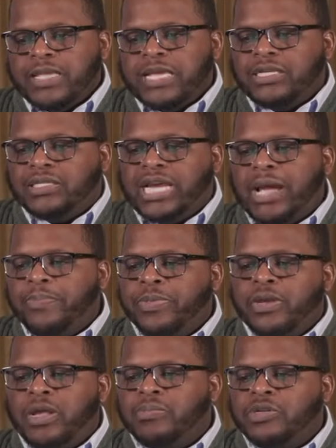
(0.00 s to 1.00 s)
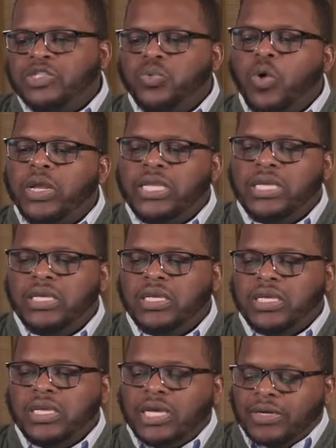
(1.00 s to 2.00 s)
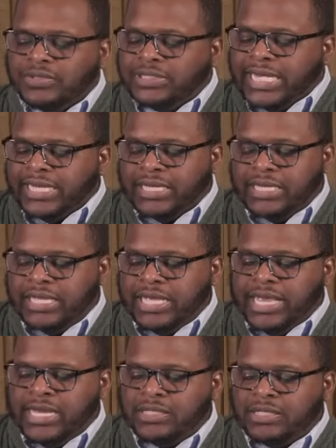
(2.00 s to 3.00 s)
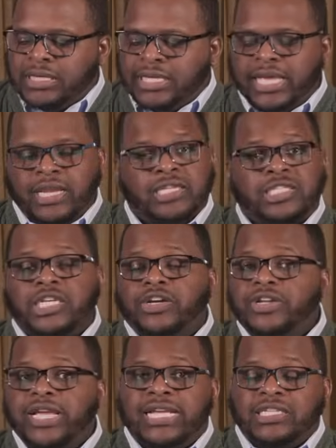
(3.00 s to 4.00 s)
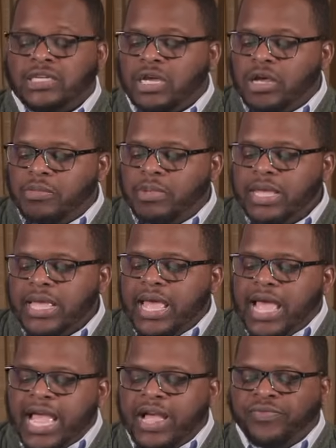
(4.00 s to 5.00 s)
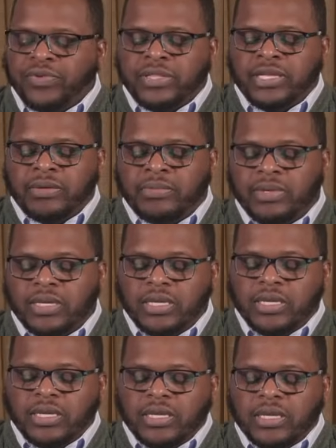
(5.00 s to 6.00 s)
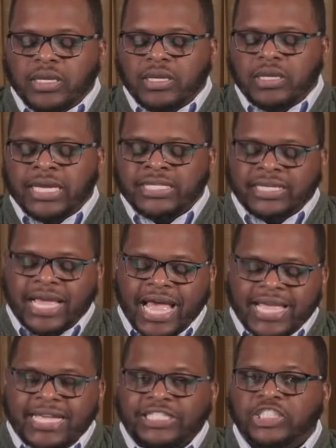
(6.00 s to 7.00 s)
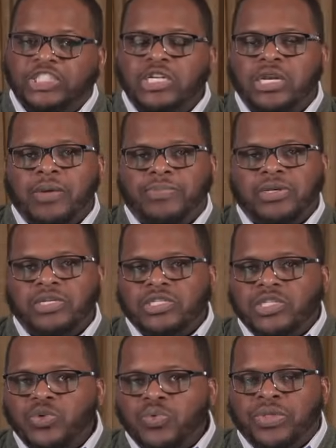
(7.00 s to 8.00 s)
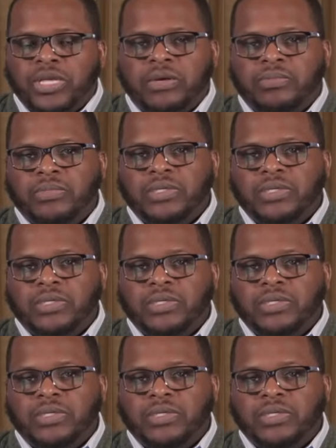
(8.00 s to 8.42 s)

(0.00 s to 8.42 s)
In chapter number 20 of Second Kings, again, Assyria has come after them. Hezekiah has stood up to them.